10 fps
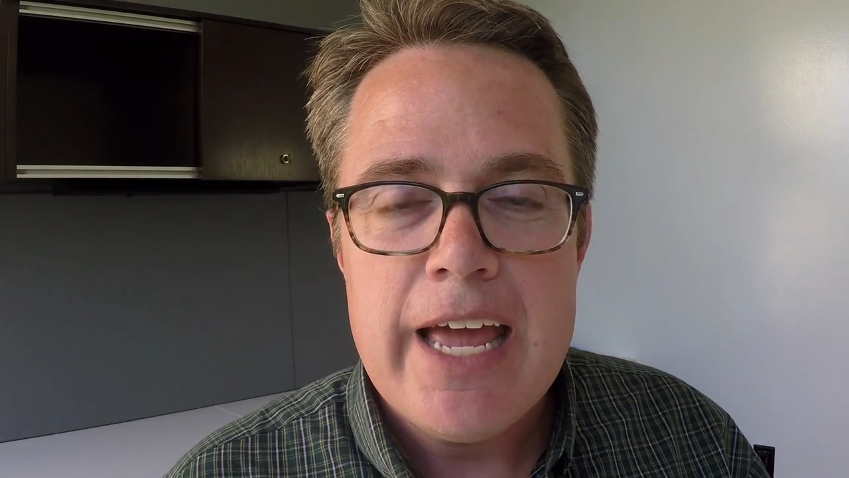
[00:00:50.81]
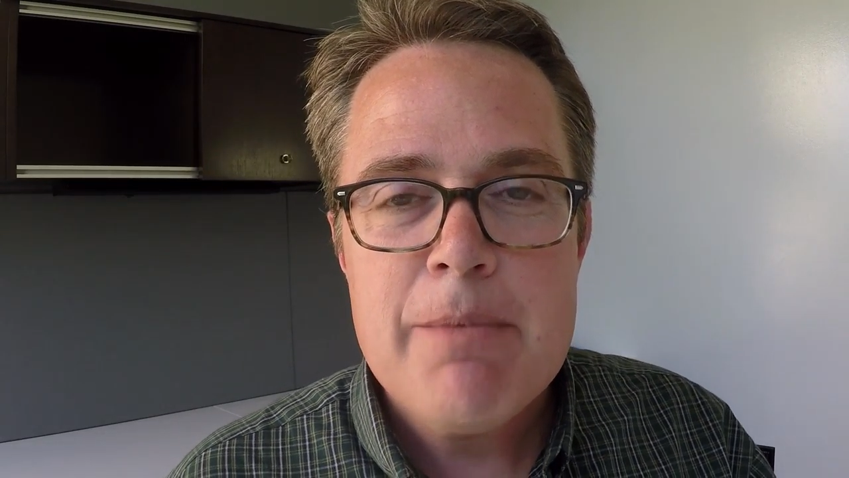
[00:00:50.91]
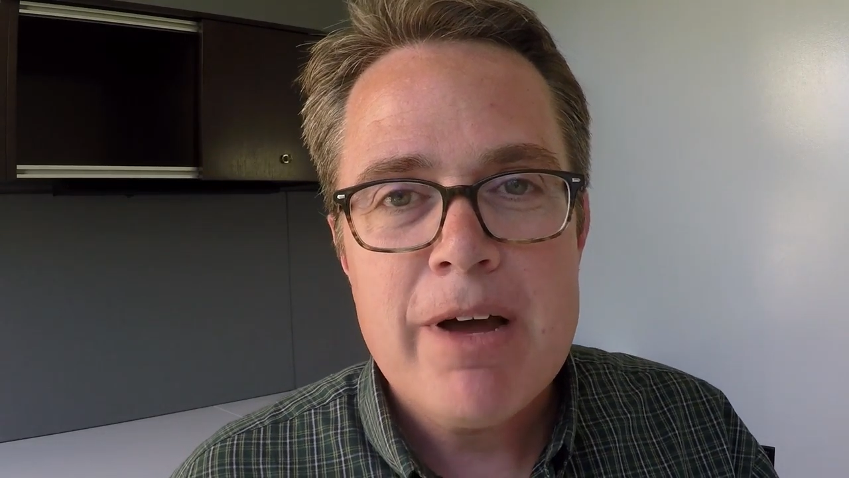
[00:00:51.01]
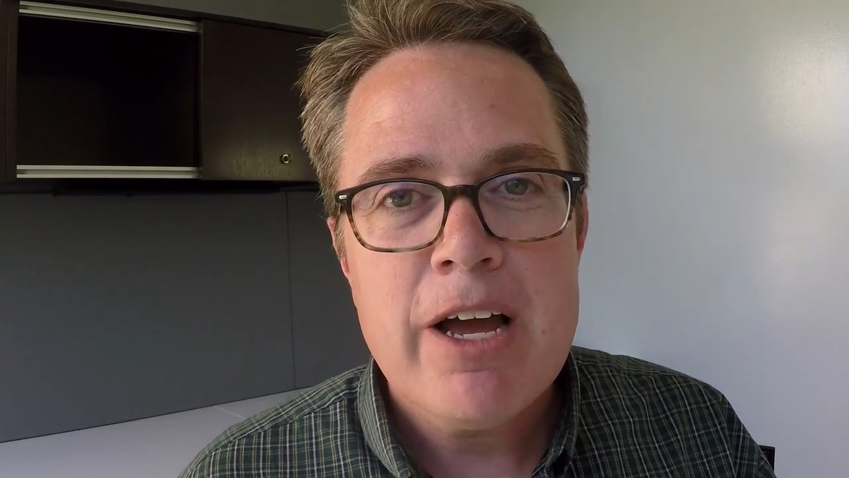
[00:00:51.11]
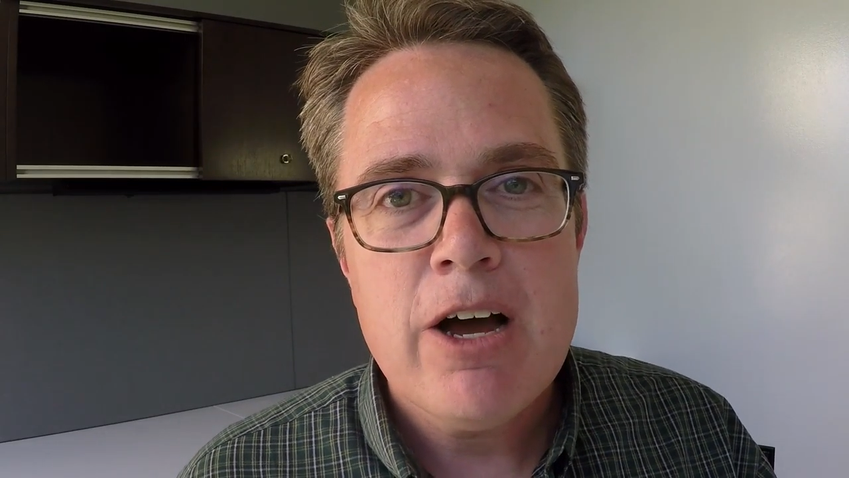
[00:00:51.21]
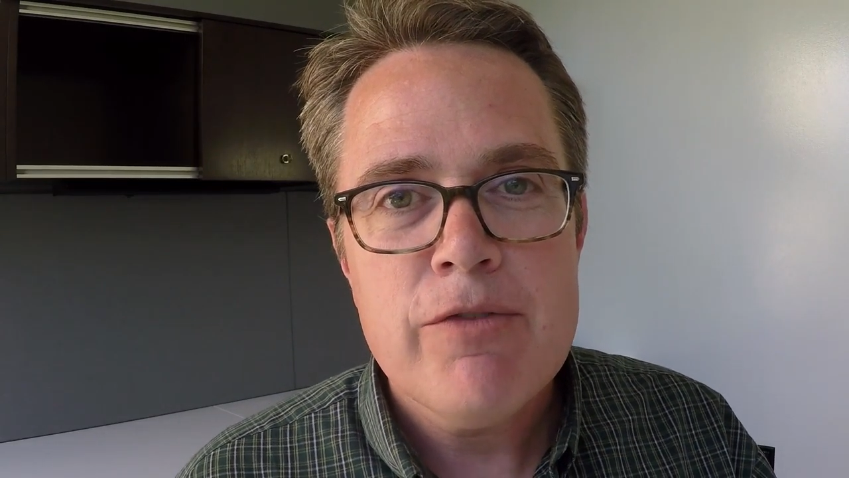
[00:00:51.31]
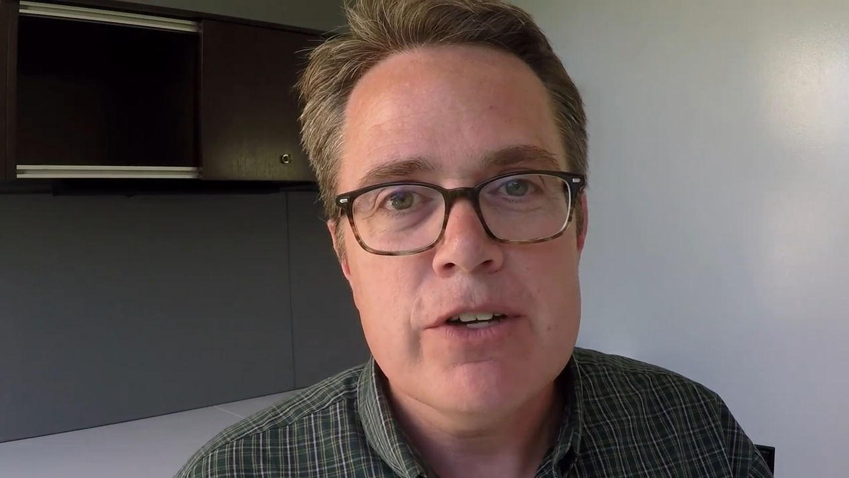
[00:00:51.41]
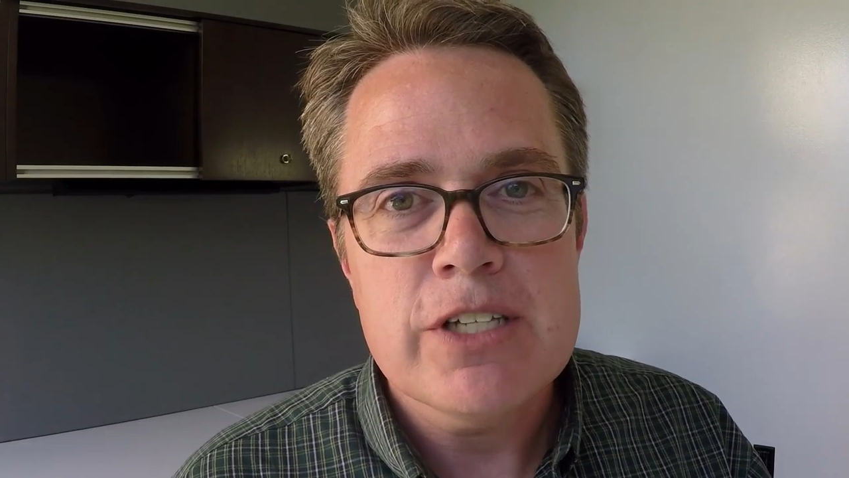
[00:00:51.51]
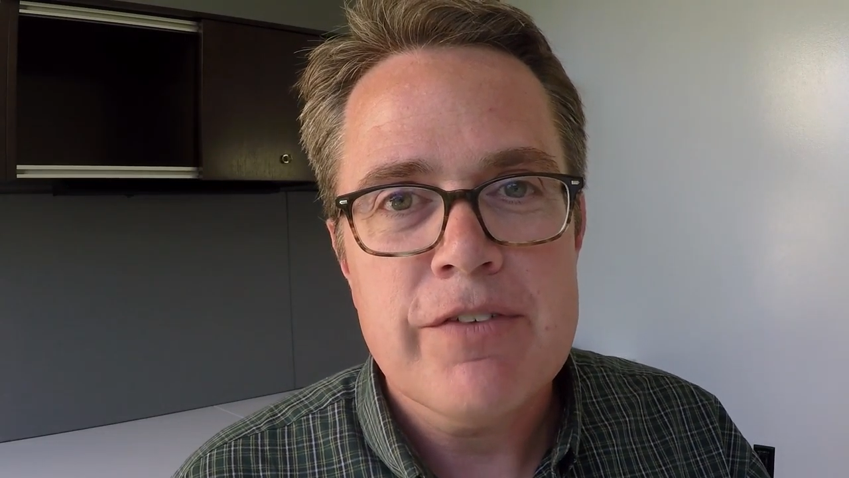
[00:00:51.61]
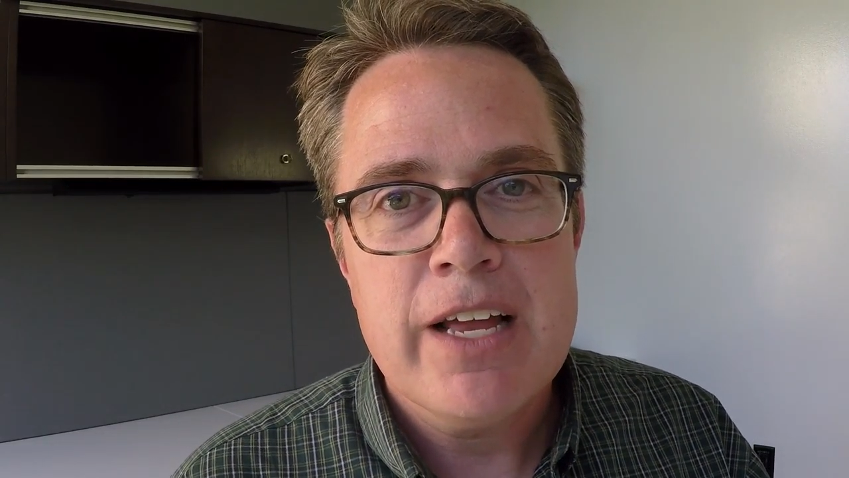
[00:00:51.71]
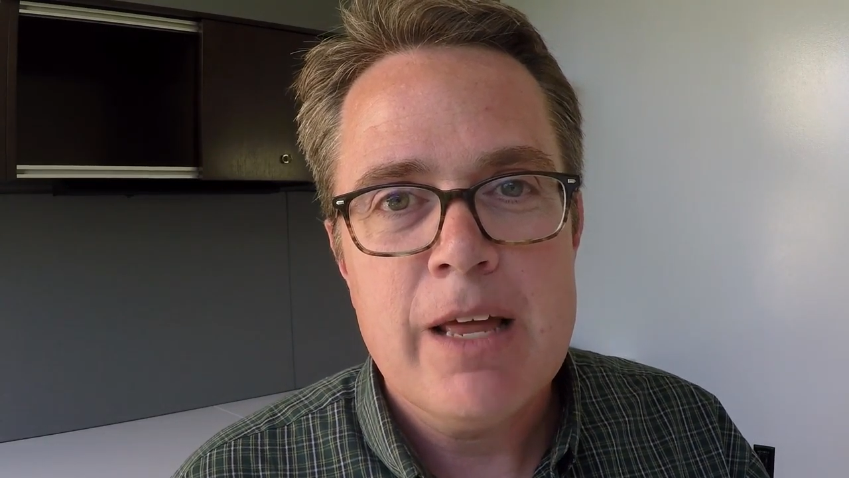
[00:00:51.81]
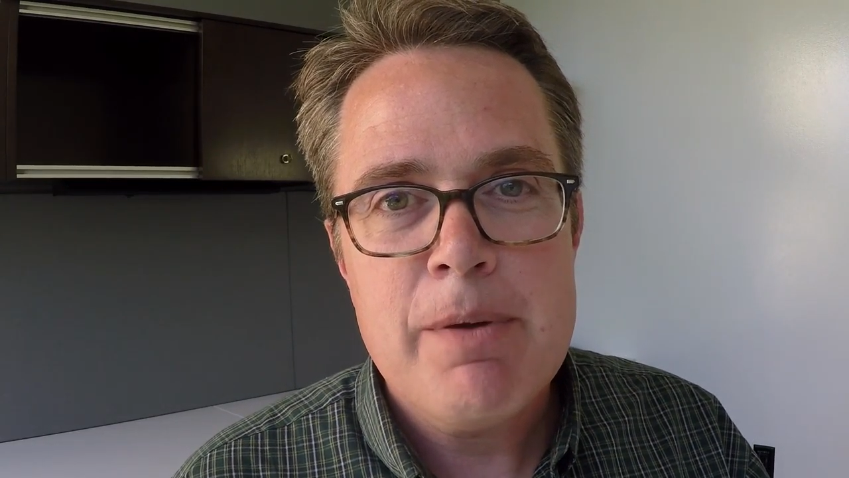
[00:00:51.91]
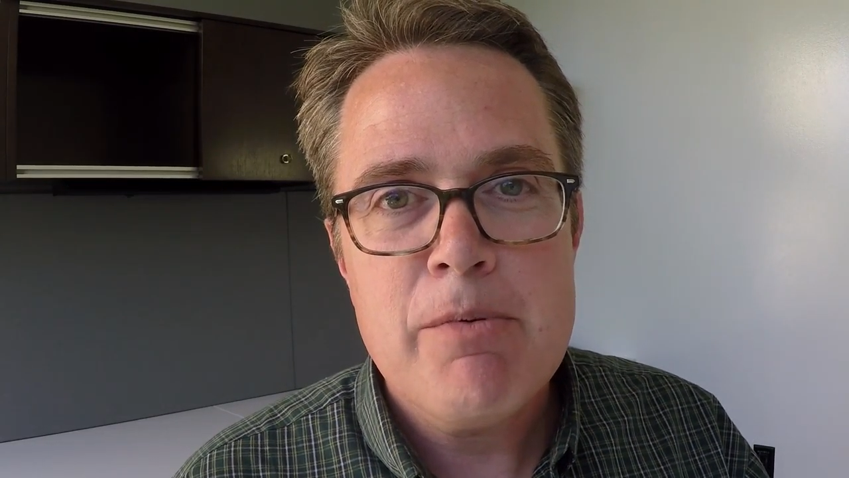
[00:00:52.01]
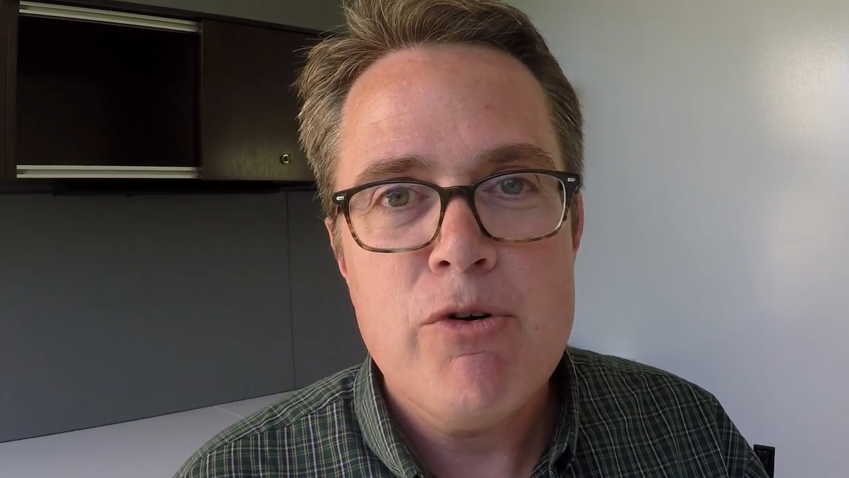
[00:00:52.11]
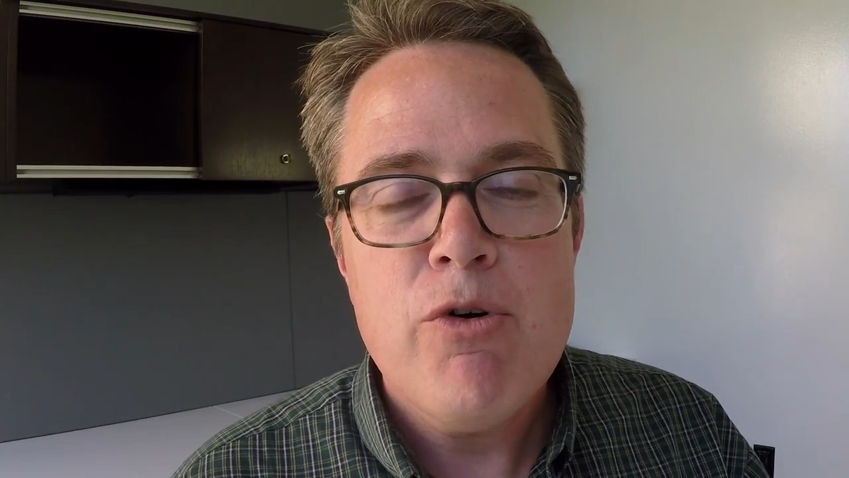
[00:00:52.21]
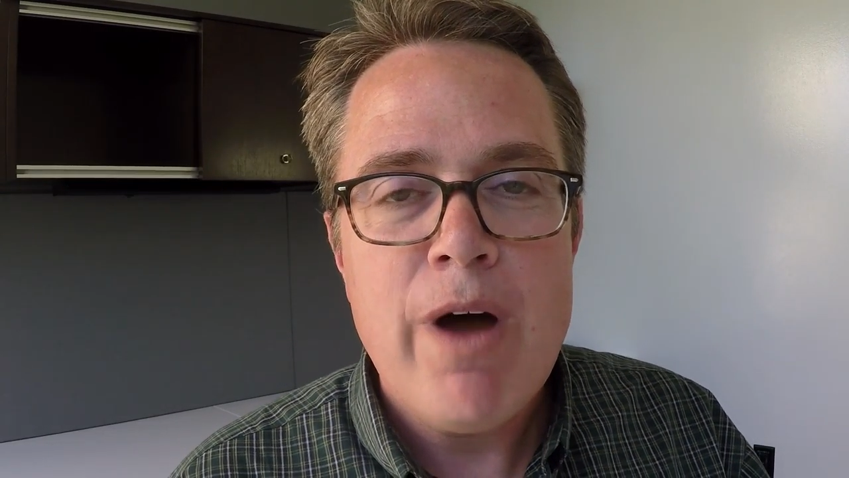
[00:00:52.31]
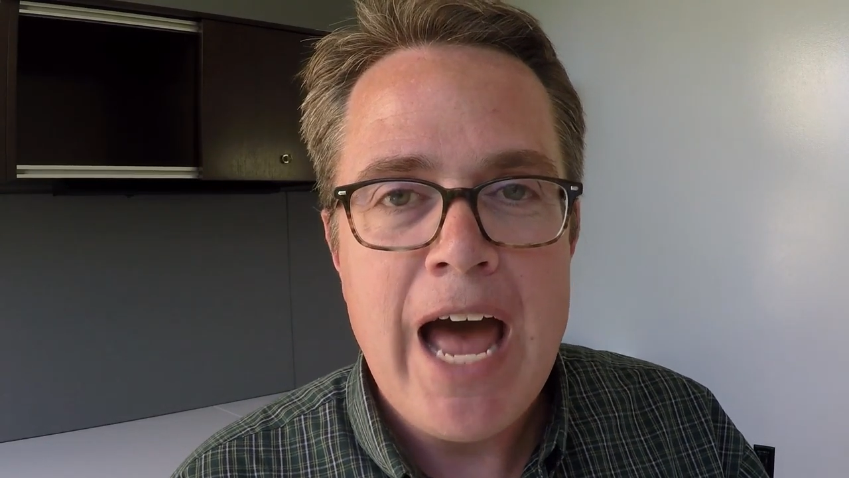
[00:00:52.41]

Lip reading: in my office, I've got a lot of people who